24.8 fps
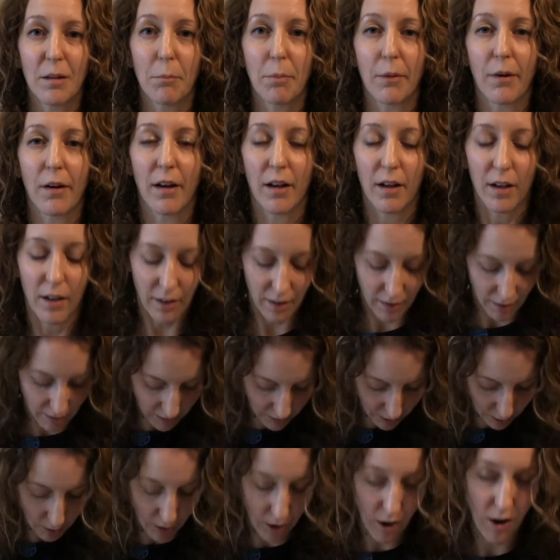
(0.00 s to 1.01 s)
but
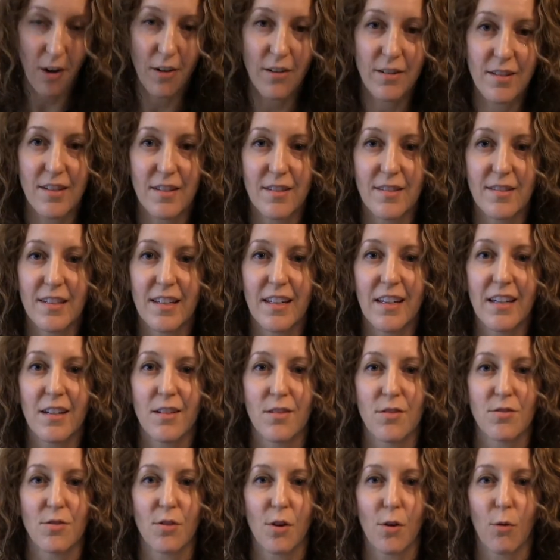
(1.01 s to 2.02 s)
they're hard to see,
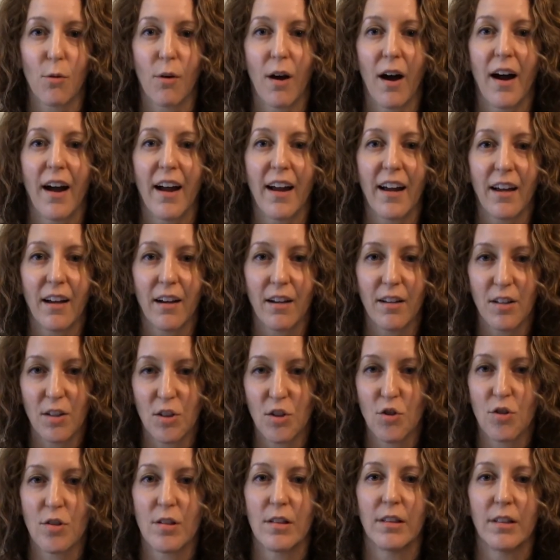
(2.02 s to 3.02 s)
and so I
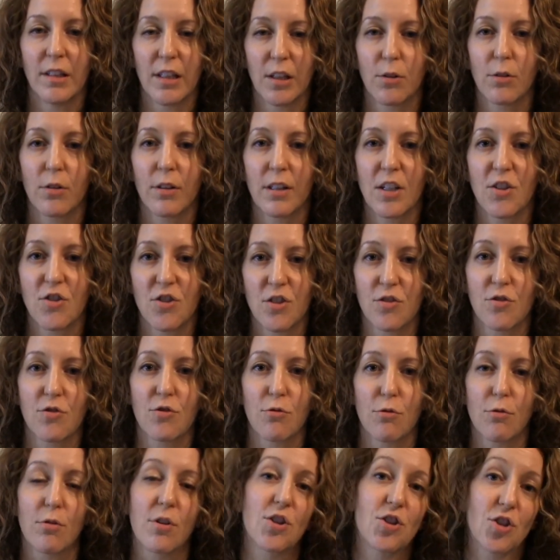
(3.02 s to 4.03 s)
literally just
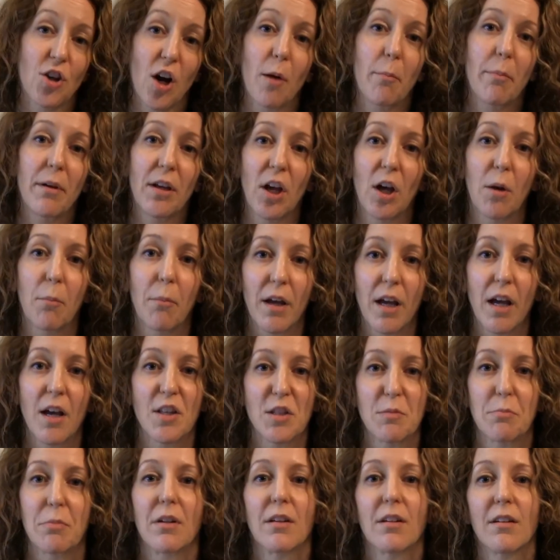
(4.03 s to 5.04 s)
drew a Sharpie on my
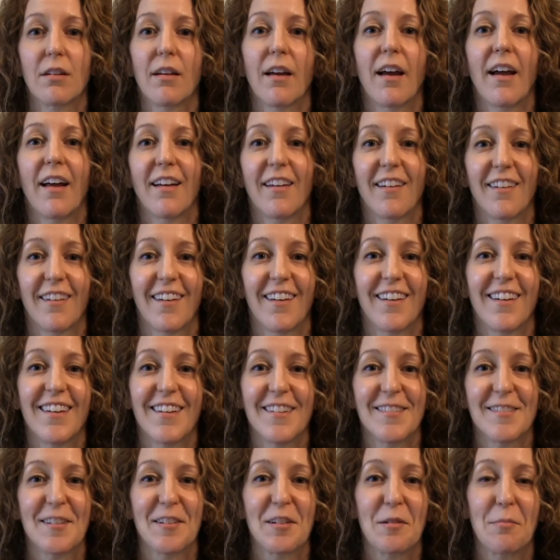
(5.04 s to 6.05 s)
husband, and
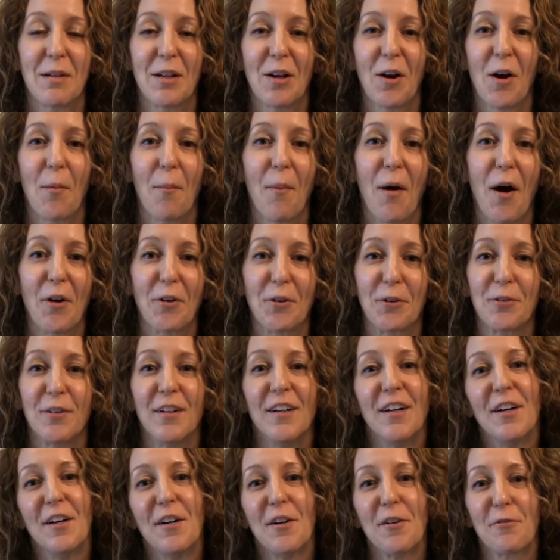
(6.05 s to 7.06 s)
he's going to be our model
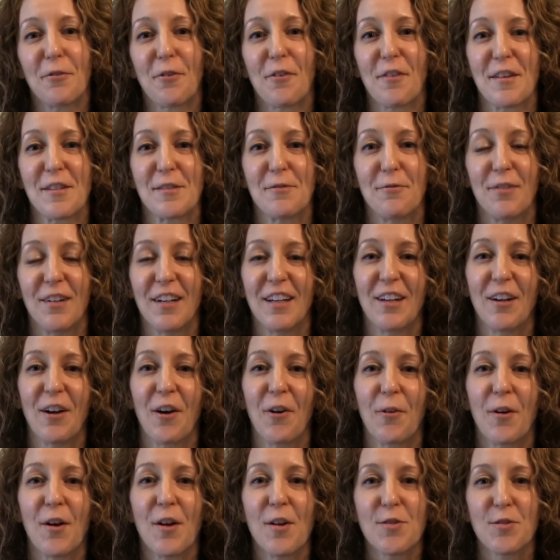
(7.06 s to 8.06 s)
for this
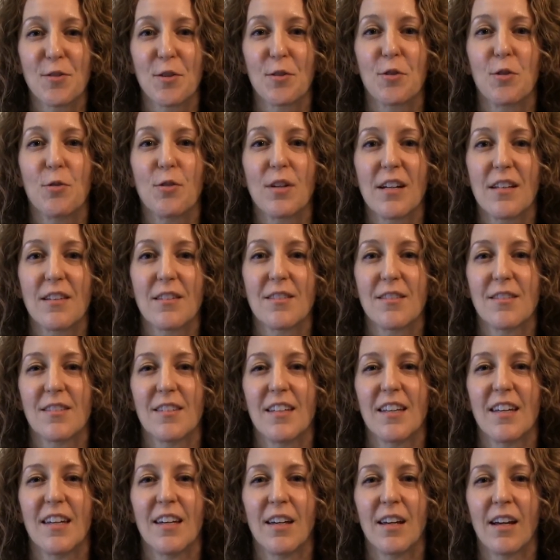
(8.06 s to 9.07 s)
video, so you can
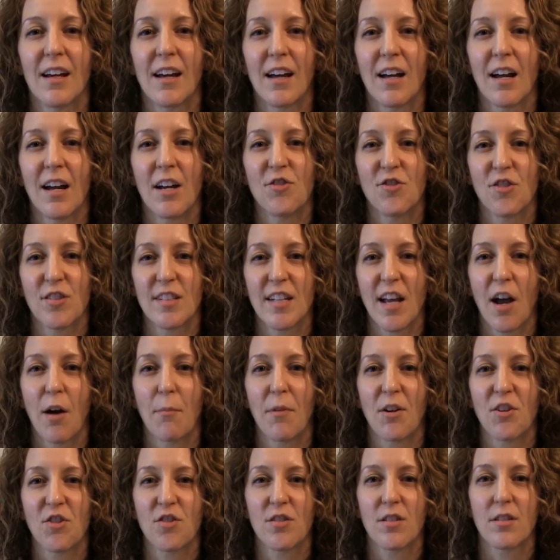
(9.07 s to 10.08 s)
see just how
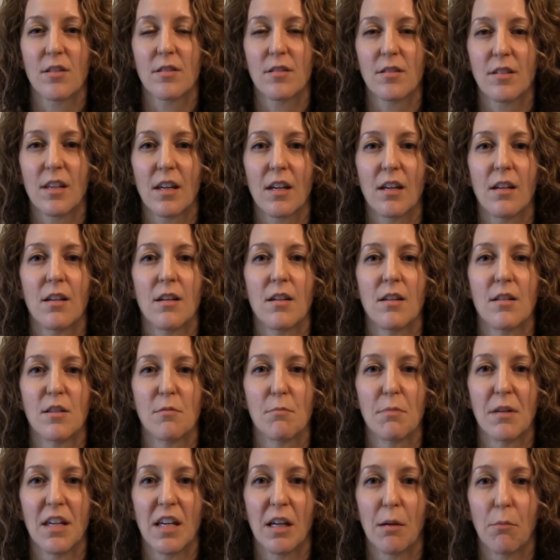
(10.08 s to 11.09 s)
much the skin is
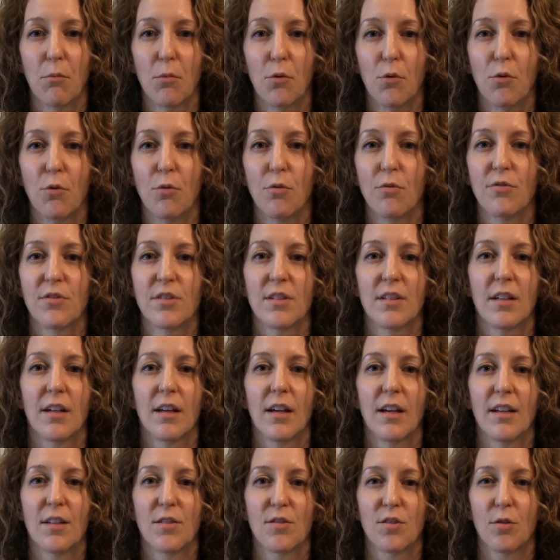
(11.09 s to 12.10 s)
being moved,
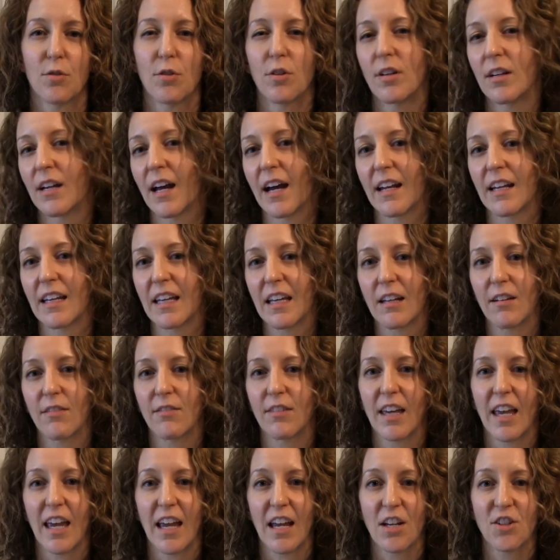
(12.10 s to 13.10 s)
so you can kind of get a
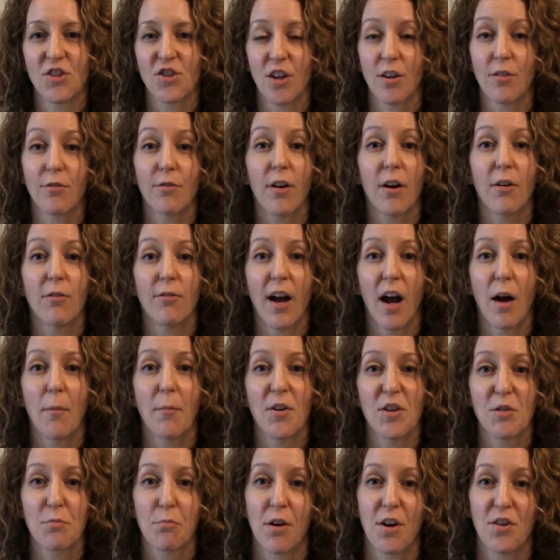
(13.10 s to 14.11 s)
gauge of how
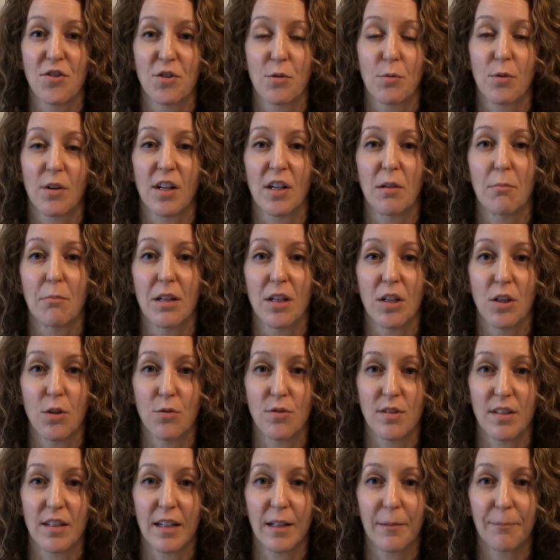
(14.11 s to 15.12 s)
much pressure we're going to be
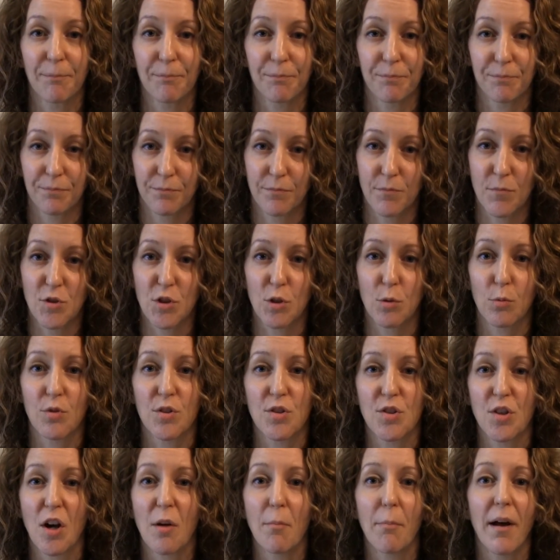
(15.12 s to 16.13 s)
using. So we'll
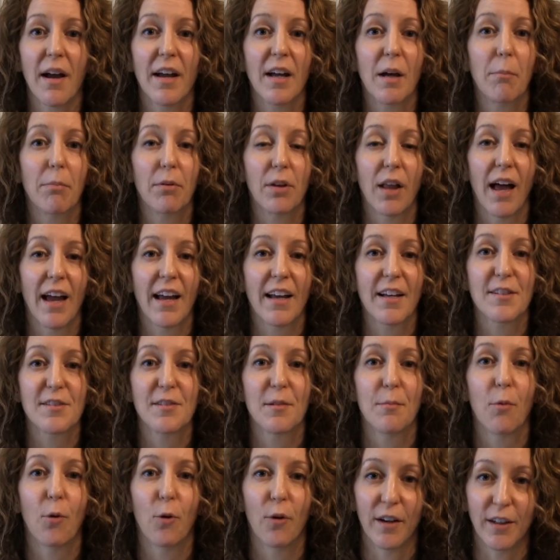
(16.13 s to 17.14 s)
start by applying
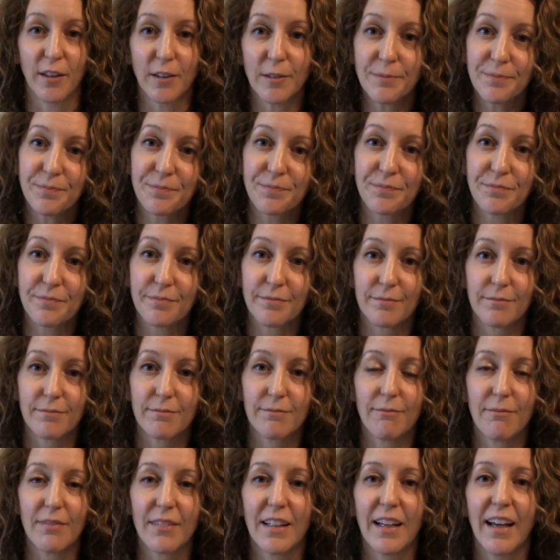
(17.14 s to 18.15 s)
some oil,
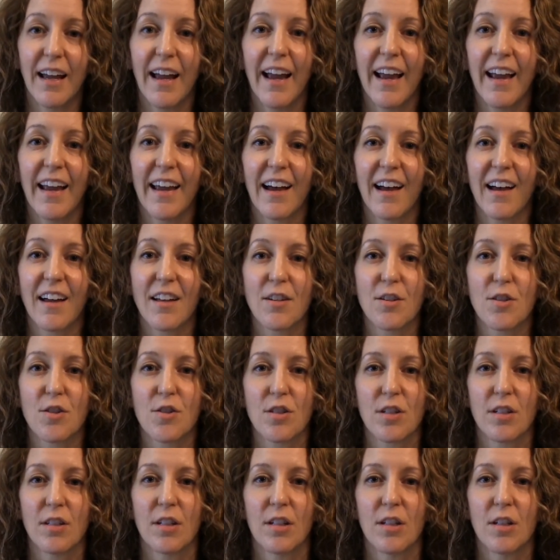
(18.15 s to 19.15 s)

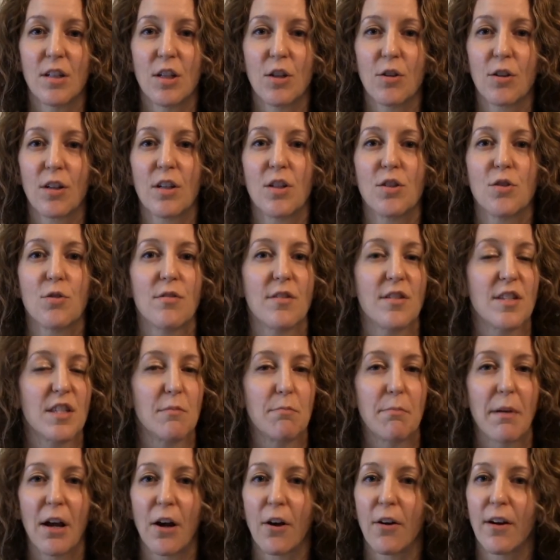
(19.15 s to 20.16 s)
and you're going to do this
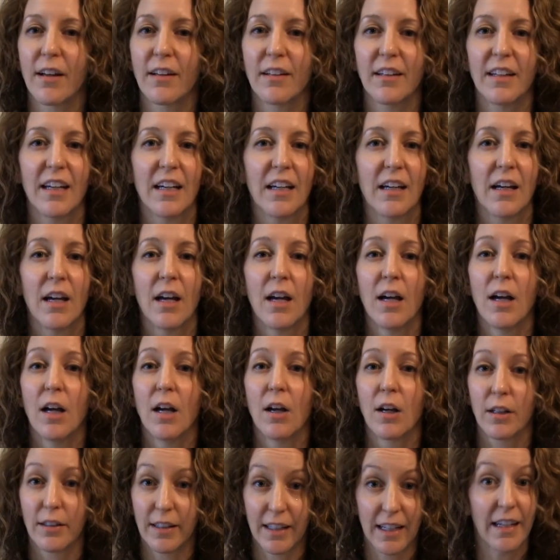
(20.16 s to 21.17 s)
sparingly.
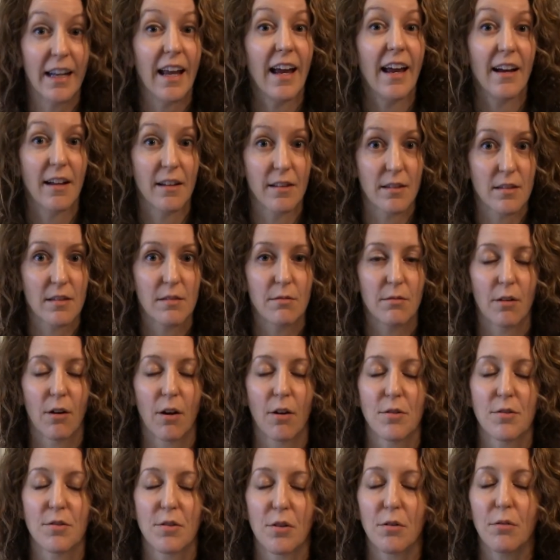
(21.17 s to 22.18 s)
Clean hands
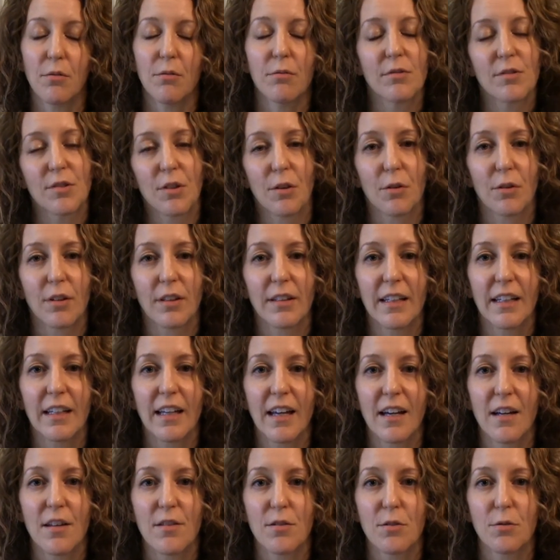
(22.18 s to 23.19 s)
also, so clean
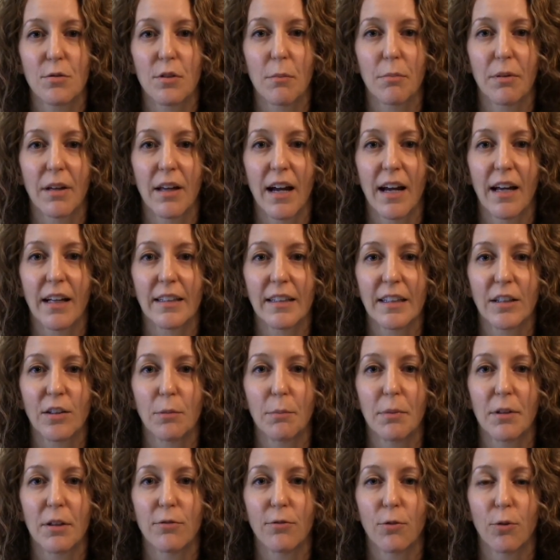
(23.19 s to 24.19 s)
hands, you'll apply a little
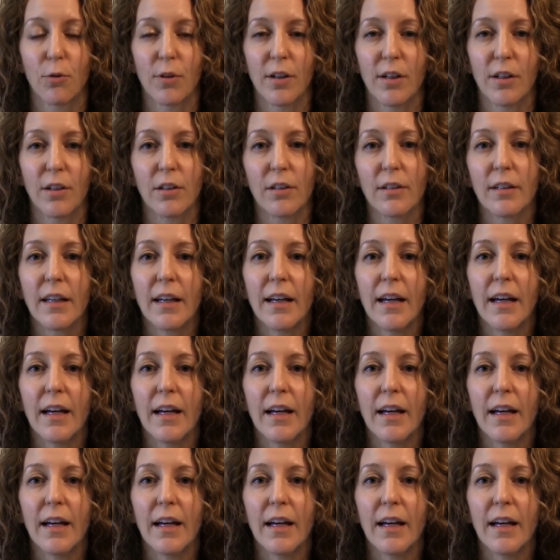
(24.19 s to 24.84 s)
bit of oil.